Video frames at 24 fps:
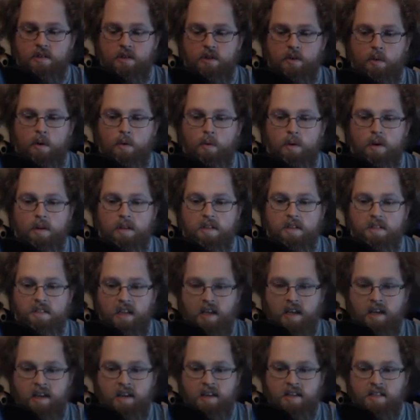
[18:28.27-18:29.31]
So what Will is
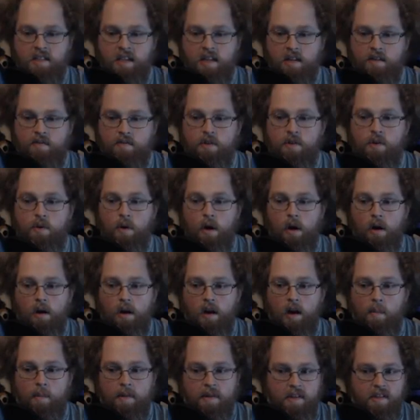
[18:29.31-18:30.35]
saying is that if you are
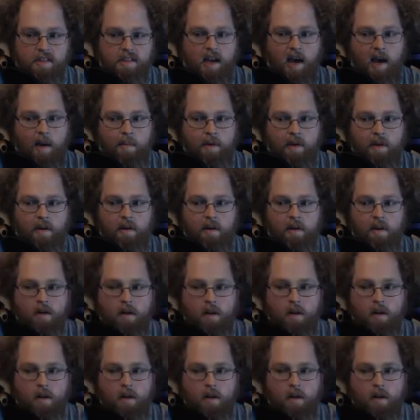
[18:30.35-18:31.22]
up at the top here,